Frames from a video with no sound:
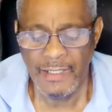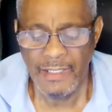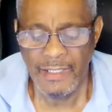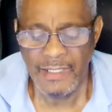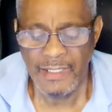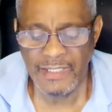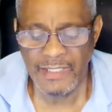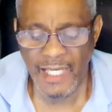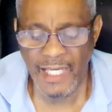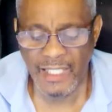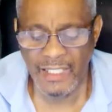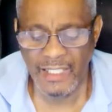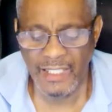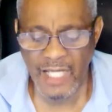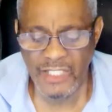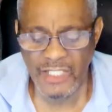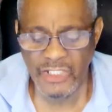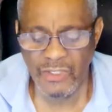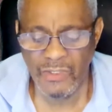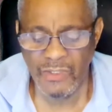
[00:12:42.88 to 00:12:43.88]

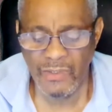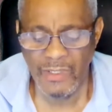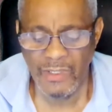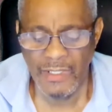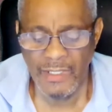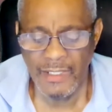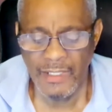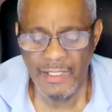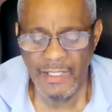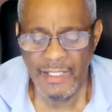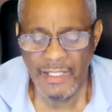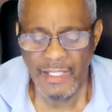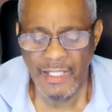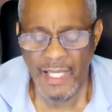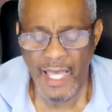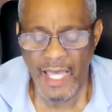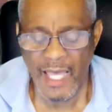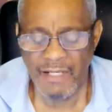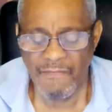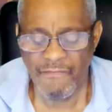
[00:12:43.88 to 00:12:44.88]
Psychological
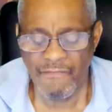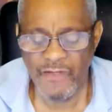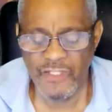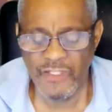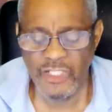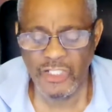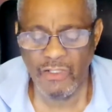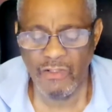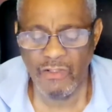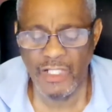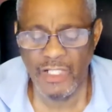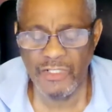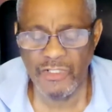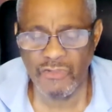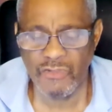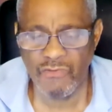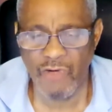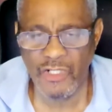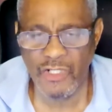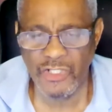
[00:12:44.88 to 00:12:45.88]
and physical
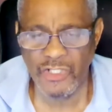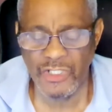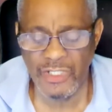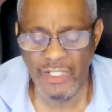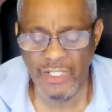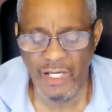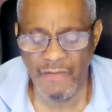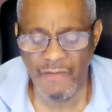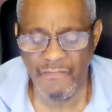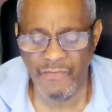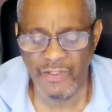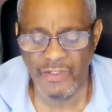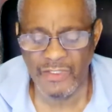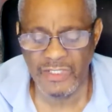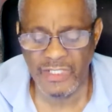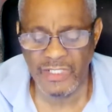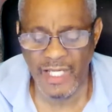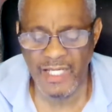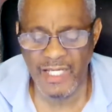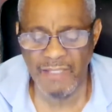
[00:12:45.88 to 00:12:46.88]
instruction of
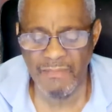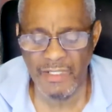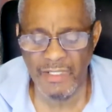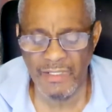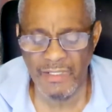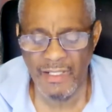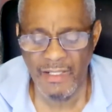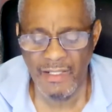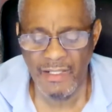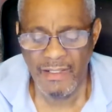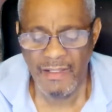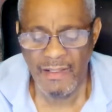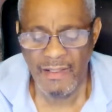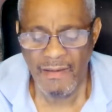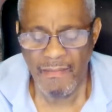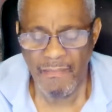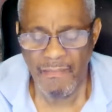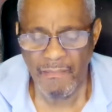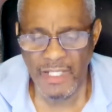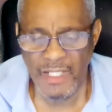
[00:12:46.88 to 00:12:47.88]
containment
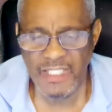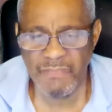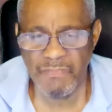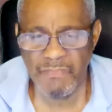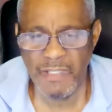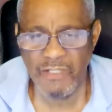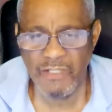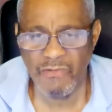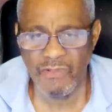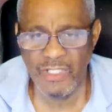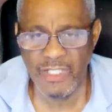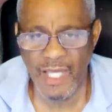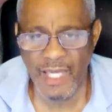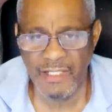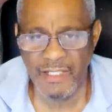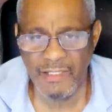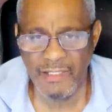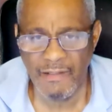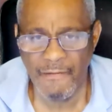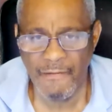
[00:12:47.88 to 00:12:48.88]
must be
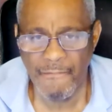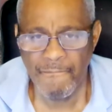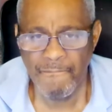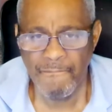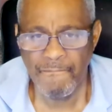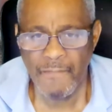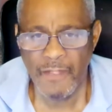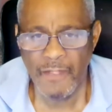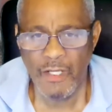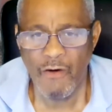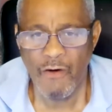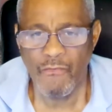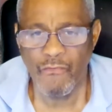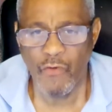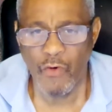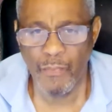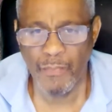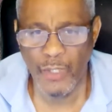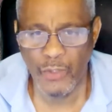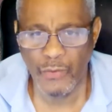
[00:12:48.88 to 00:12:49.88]
created
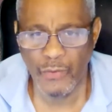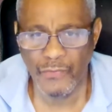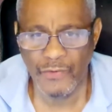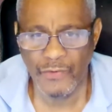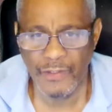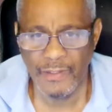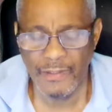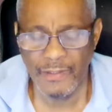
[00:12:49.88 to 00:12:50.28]
for both.